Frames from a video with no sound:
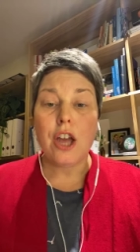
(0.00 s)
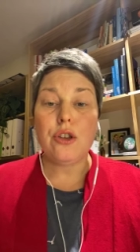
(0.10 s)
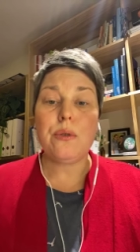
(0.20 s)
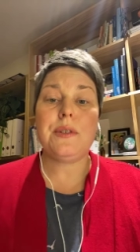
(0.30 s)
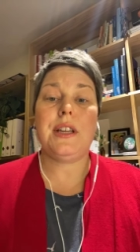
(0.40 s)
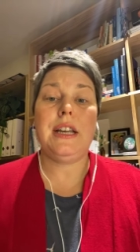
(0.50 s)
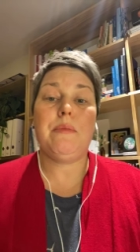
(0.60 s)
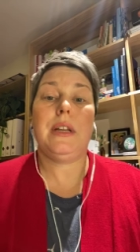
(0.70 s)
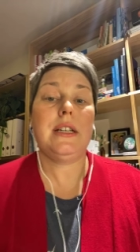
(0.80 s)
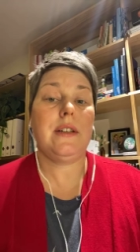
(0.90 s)
you also need
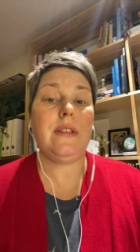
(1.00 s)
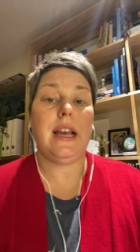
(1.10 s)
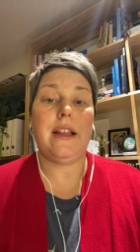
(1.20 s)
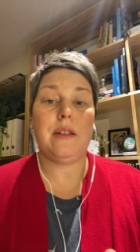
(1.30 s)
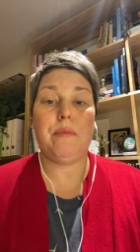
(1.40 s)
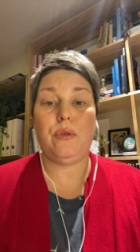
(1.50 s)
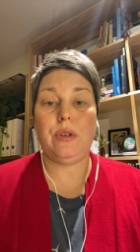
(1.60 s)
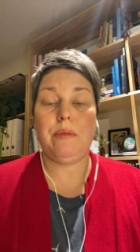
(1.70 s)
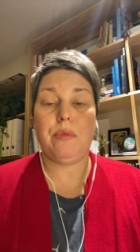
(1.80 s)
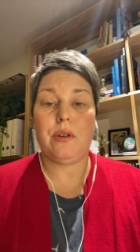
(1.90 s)
plenty of the other
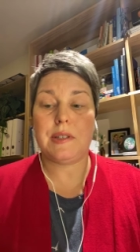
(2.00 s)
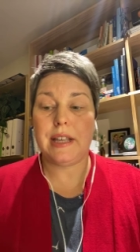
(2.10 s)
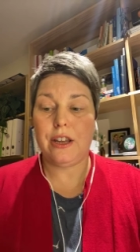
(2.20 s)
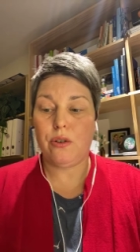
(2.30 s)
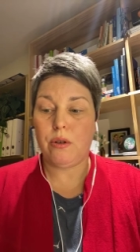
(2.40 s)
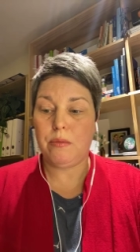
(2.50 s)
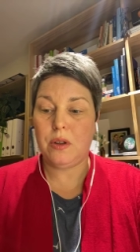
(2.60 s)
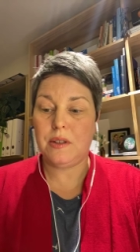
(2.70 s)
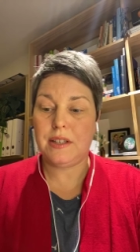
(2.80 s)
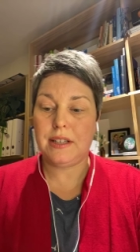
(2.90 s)
building blocks that your
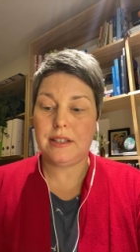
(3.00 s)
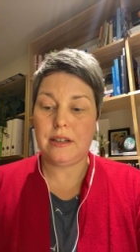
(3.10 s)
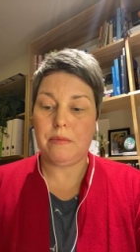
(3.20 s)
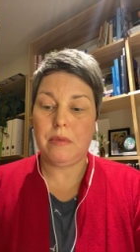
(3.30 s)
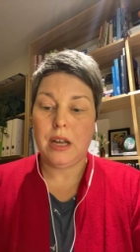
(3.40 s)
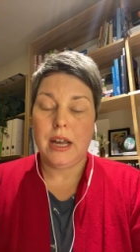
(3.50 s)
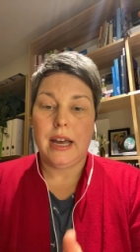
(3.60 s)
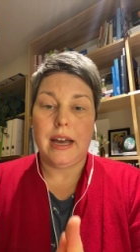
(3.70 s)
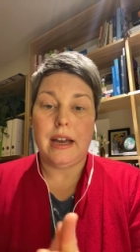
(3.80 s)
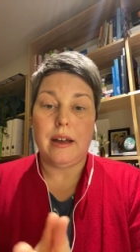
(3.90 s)
immune system
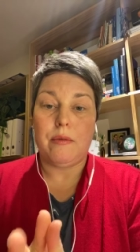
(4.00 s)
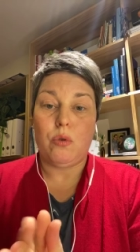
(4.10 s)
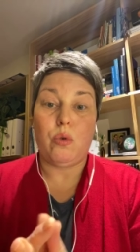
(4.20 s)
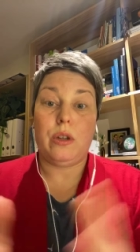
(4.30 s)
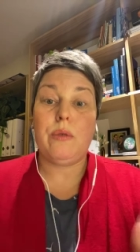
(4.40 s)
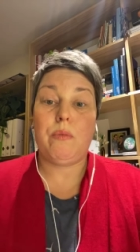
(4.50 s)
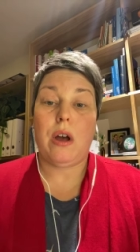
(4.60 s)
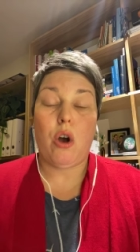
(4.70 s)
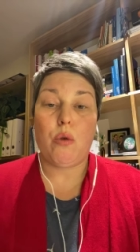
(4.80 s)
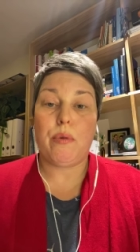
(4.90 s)
uh, or your
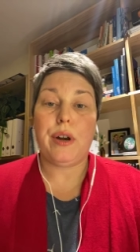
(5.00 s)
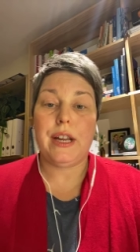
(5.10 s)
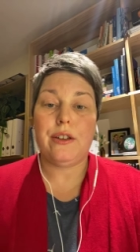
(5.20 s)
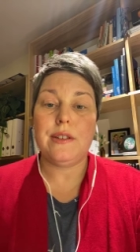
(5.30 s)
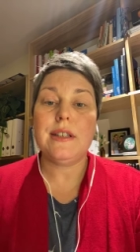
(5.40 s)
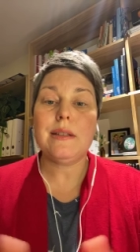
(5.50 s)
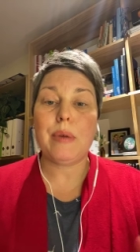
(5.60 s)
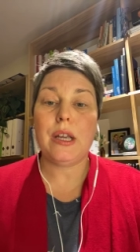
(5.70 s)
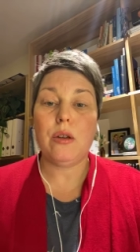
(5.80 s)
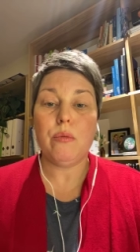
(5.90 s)
whole body uses,
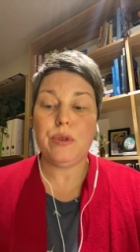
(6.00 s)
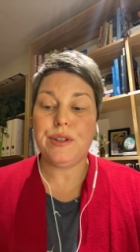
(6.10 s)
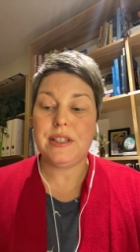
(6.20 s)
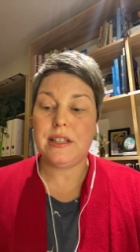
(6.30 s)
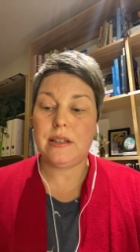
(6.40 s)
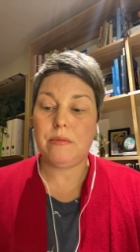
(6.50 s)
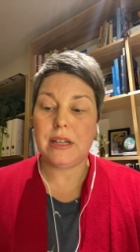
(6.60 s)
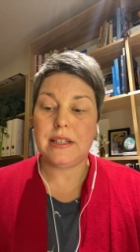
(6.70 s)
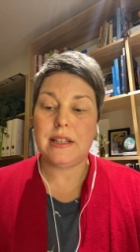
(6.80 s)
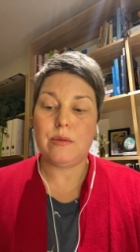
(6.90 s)
but your immune system
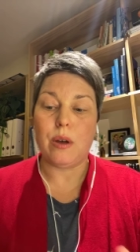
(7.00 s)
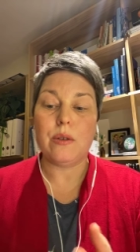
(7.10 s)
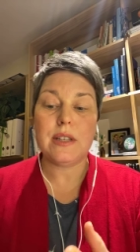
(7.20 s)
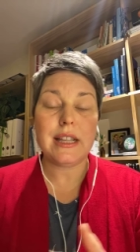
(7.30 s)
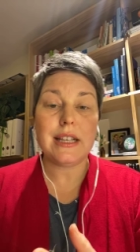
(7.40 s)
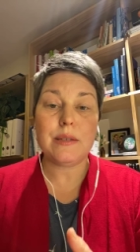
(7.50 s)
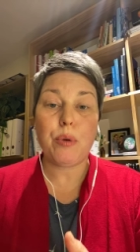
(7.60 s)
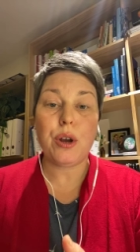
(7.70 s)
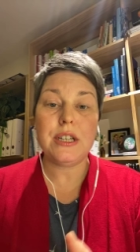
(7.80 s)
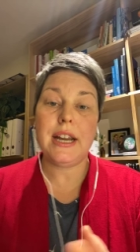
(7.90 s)
does as well. So that's
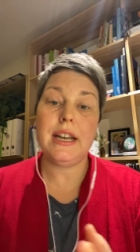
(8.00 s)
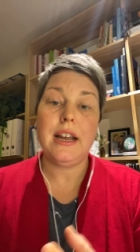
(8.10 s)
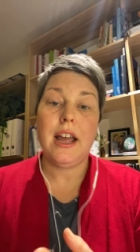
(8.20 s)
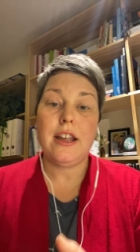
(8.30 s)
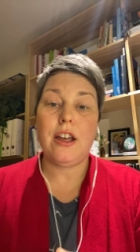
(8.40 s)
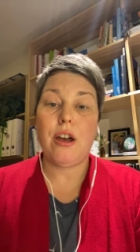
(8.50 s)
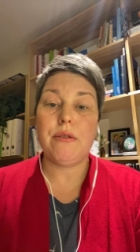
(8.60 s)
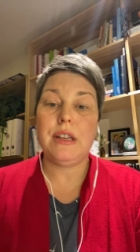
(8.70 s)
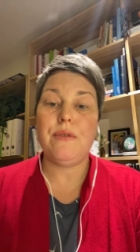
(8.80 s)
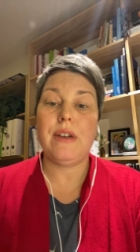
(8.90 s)
protein, your
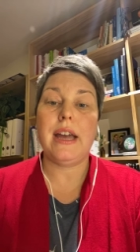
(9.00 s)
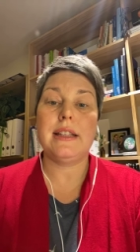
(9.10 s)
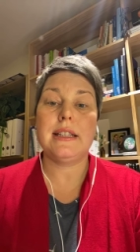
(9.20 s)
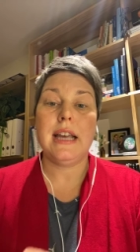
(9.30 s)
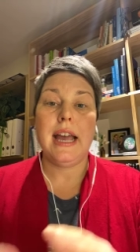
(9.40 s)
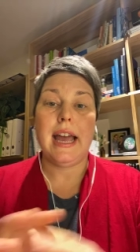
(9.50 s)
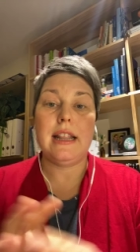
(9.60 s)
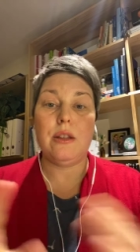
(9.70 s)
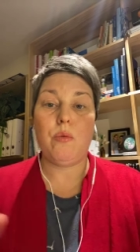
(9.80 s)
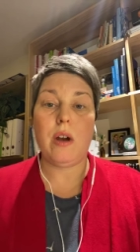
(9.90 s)
healthy fats,
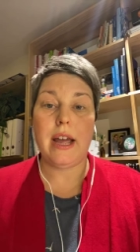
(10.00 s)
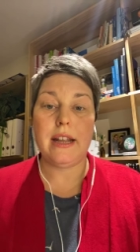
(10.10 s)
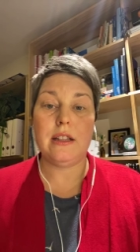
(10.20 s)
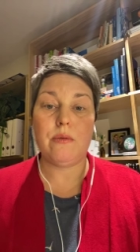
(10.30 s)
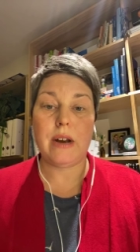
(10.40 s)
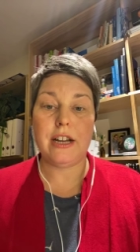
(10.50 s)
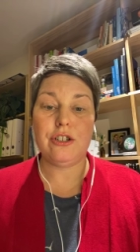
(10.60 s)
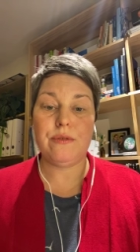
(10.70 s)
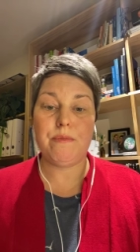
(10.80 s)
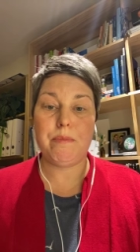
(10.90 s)
and the and the range
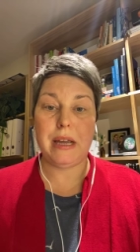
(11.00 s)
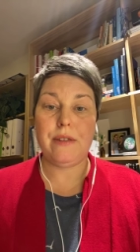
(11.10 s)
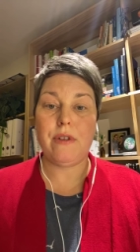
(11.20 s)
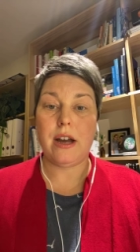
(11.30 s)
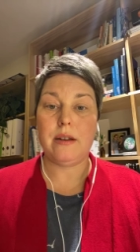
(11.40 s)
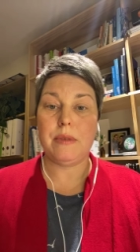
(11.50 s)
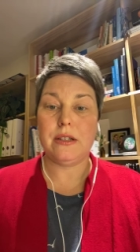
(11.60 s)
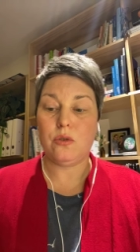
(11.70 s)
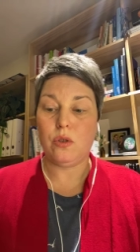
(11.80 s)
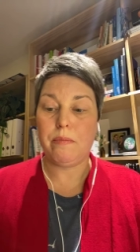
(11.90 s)
of B
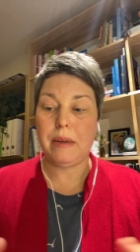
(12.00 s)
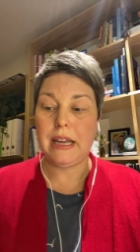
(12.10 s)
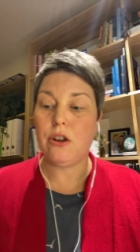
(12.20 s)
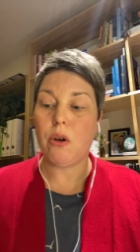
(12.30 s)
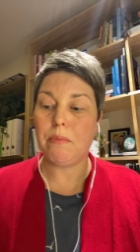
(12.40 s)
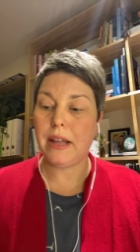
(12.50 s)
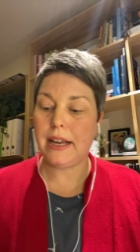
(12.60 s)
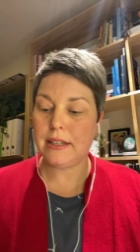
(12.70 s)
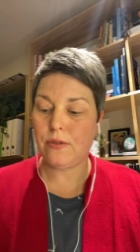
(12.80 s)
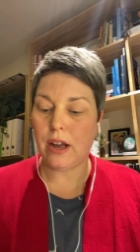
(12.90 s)
vitamins or the B
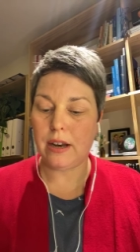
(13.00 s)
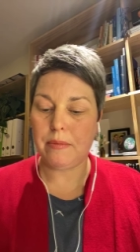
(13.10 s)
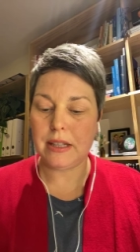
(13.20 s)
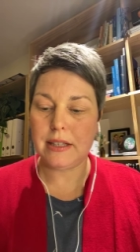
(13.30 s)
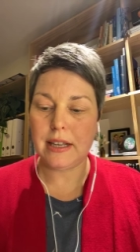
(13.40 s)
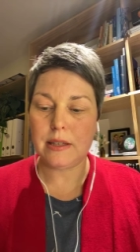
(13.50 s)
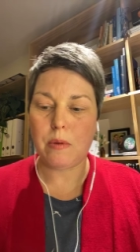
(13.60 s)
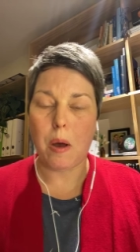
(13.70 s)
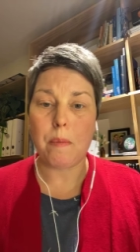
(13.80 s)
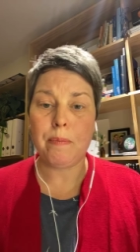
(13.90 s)
complex vitamins as well.